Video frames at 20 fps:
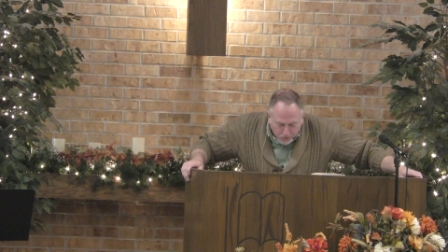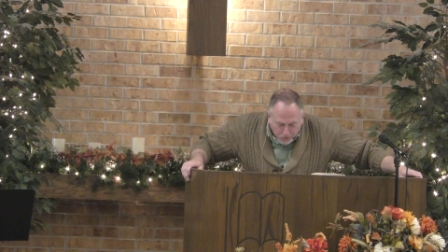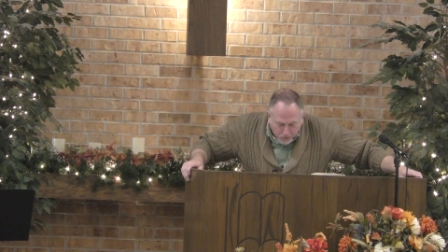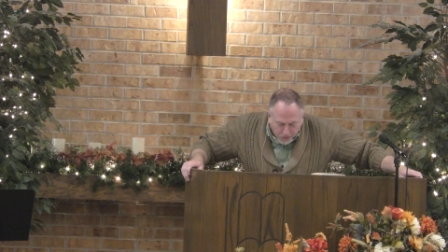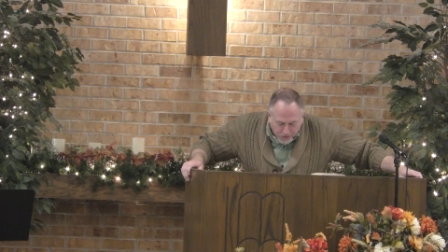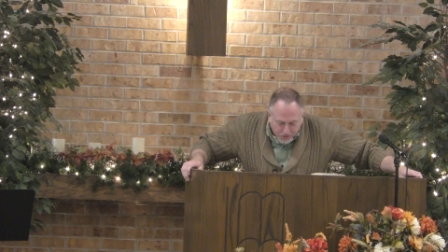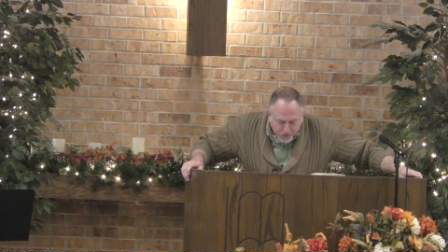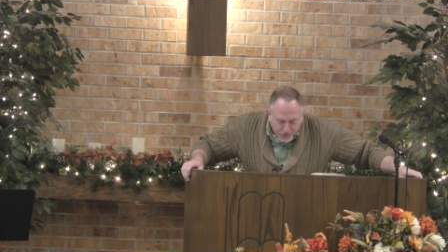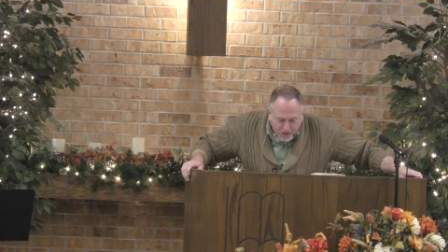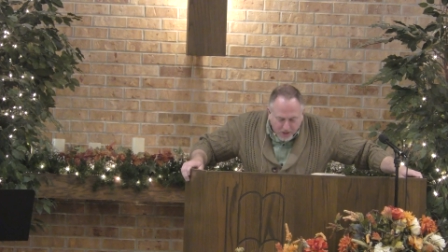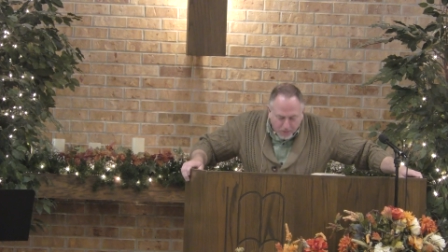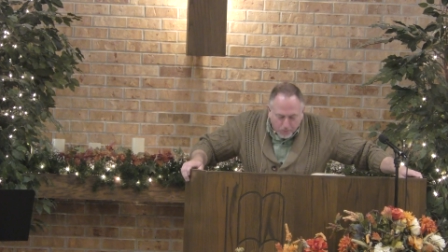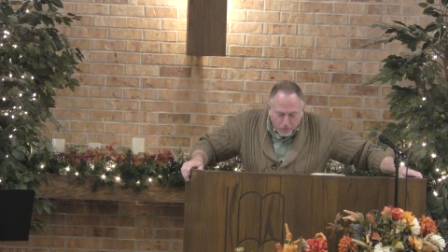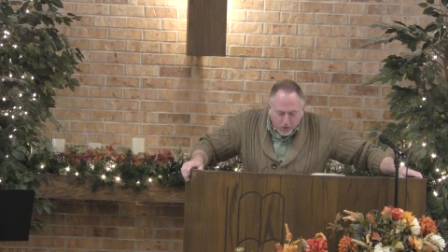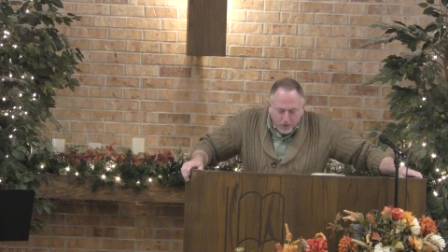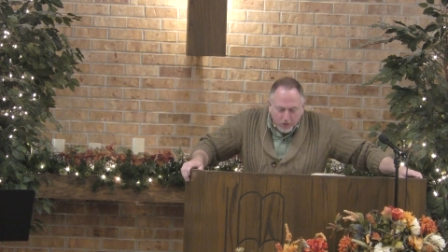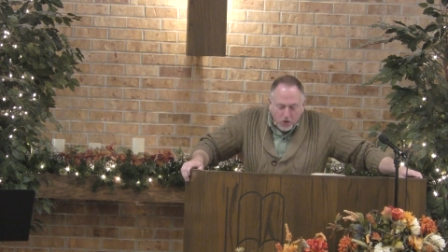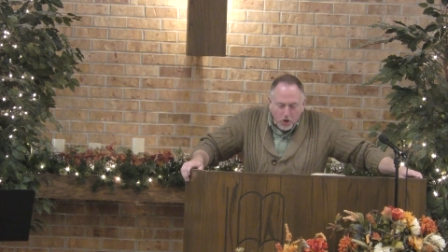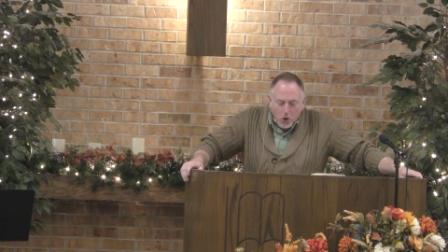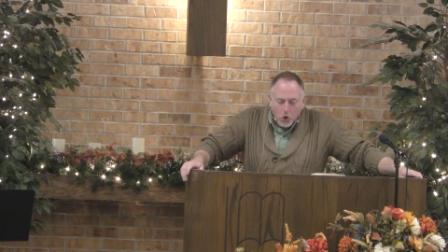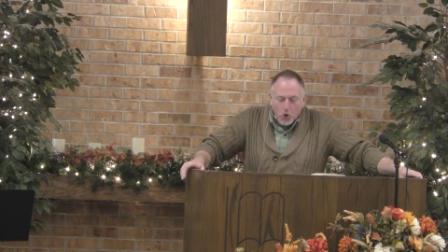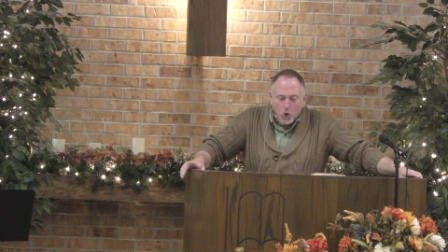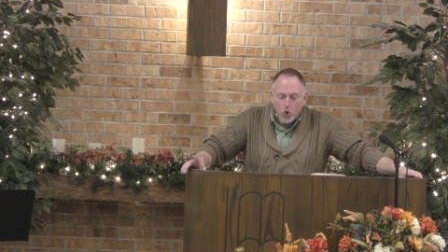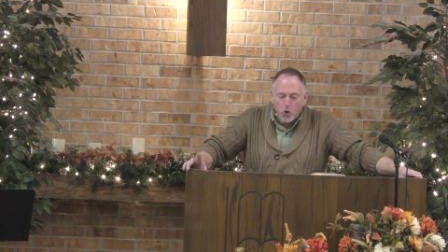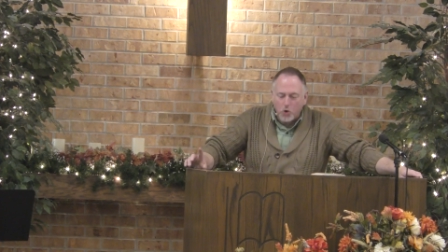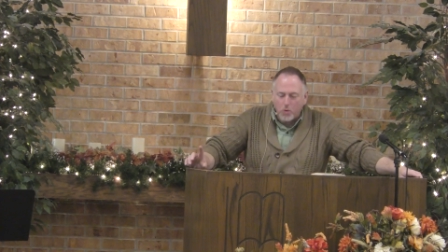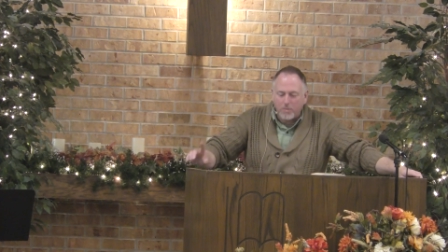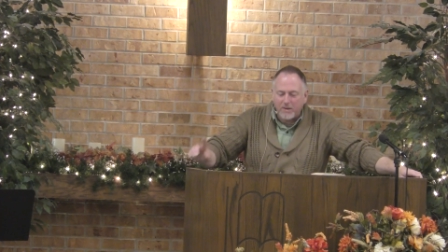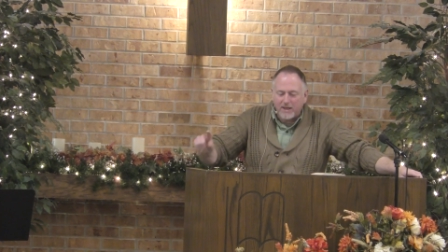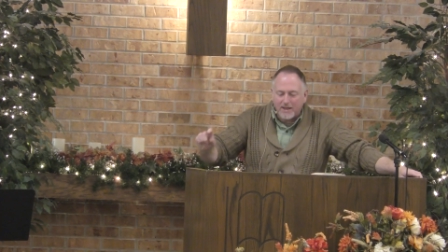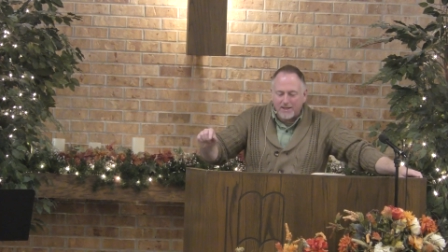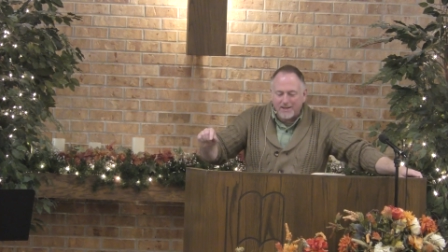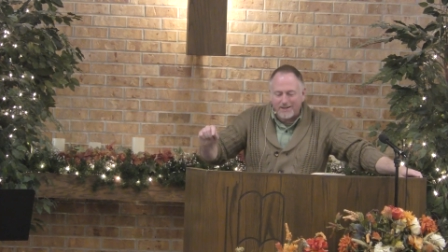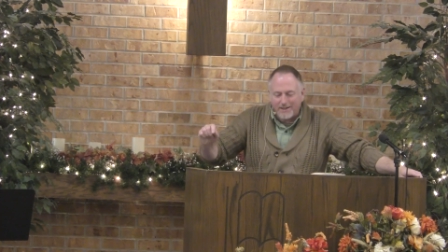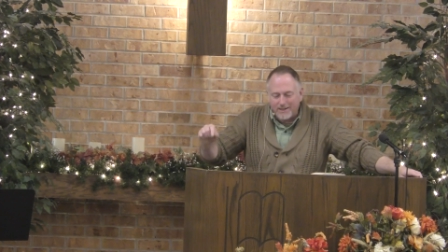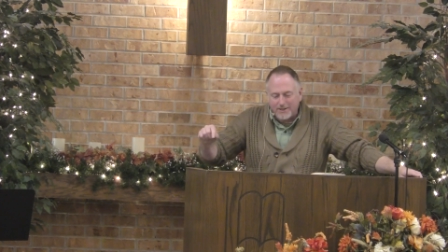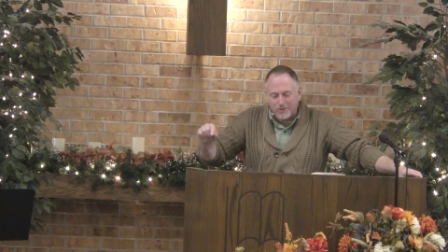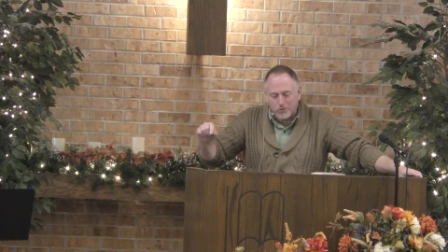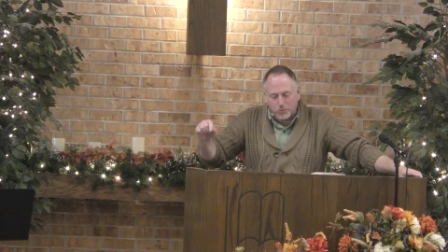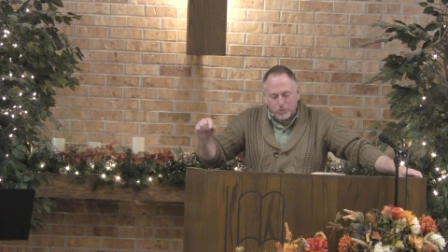towards someone whom
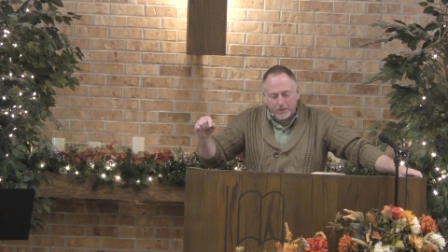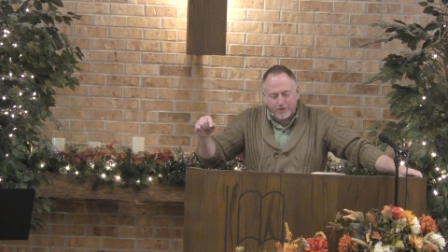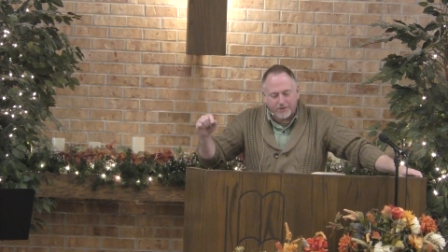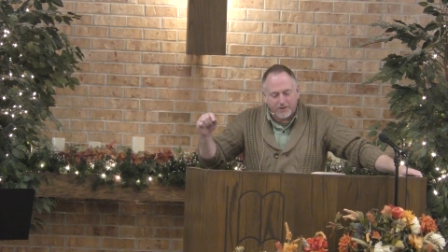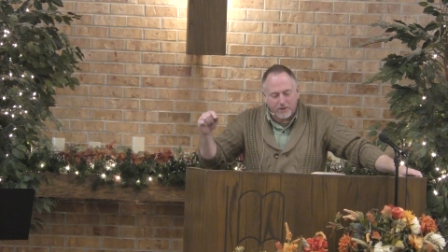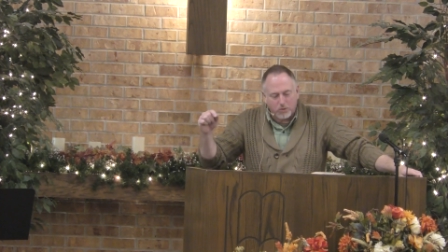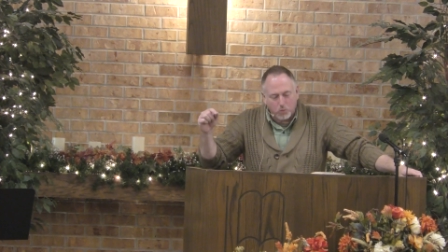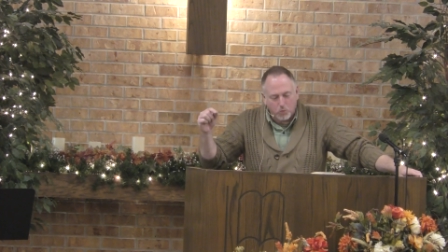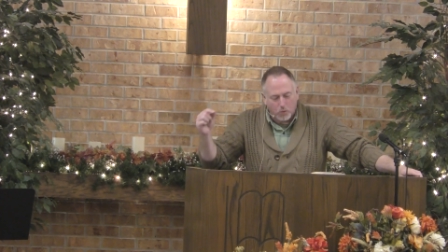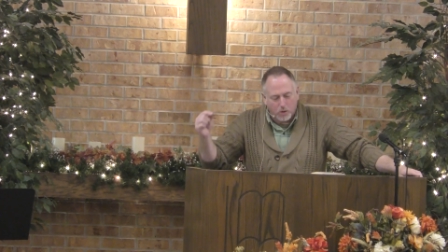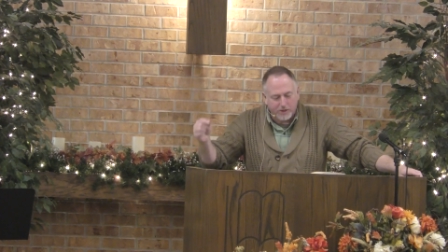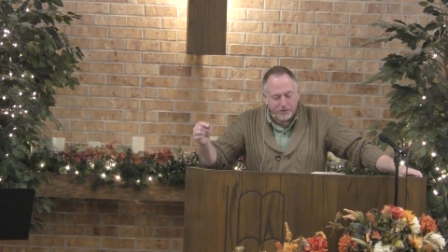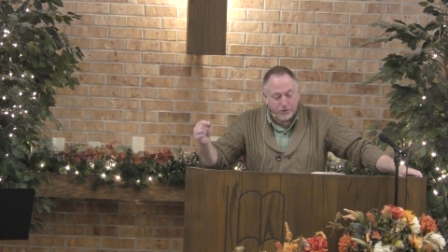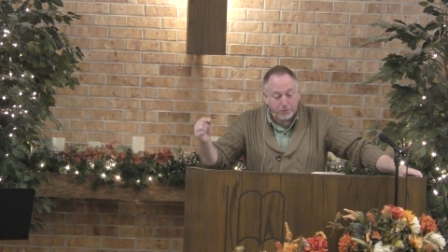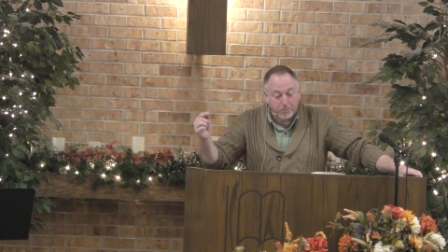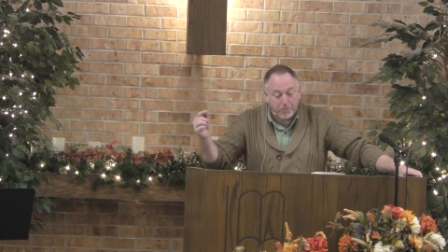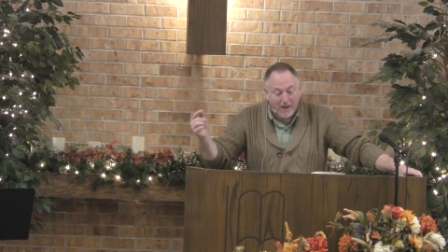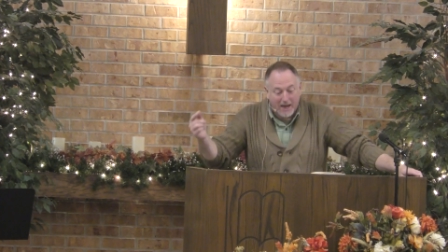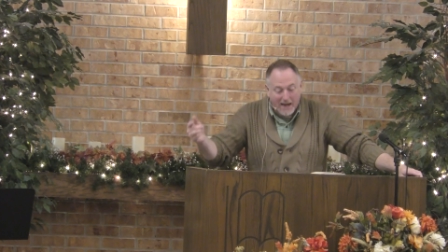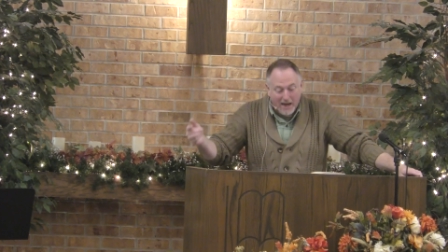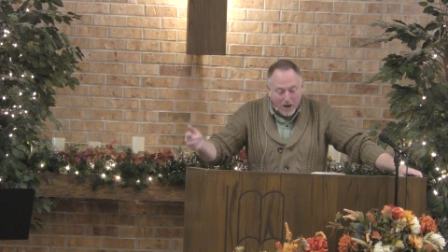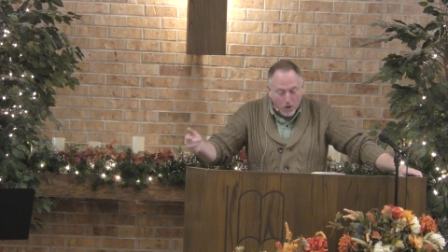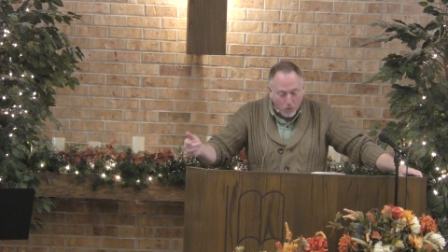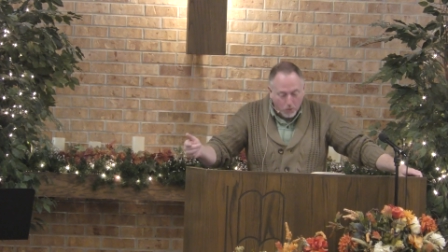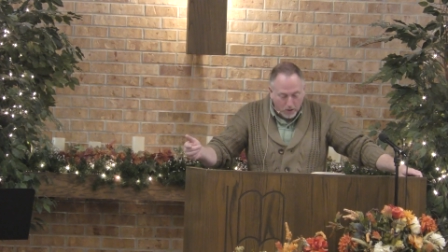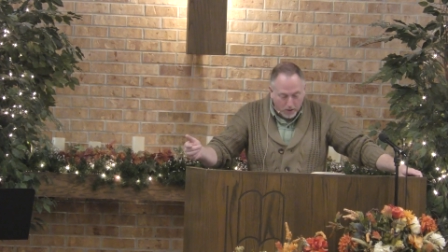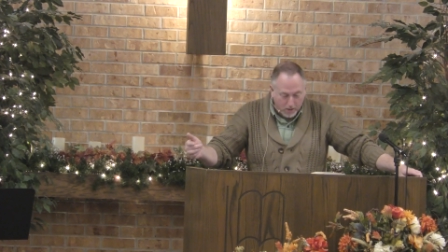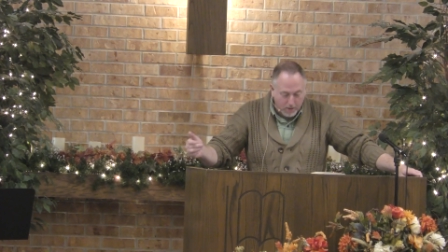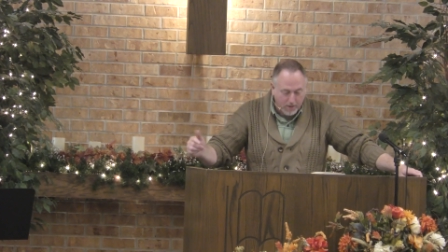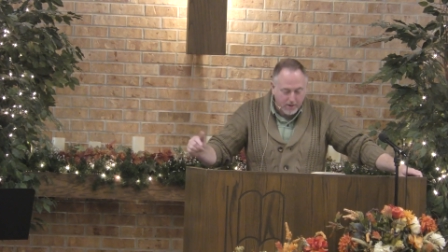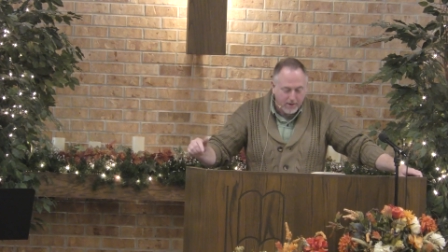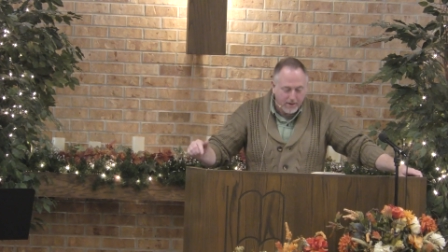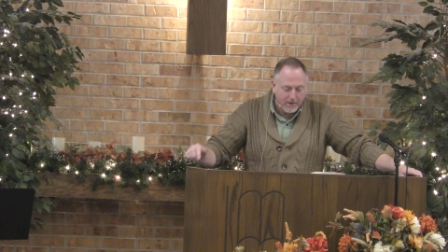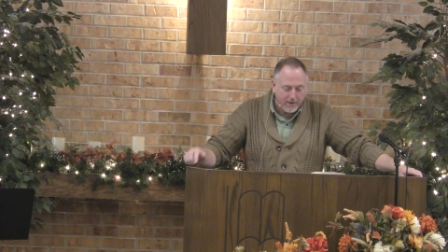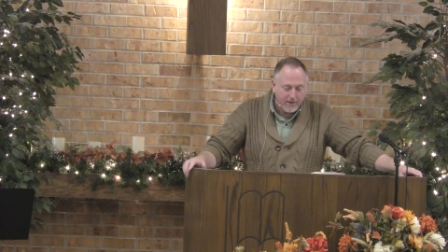it is within one's power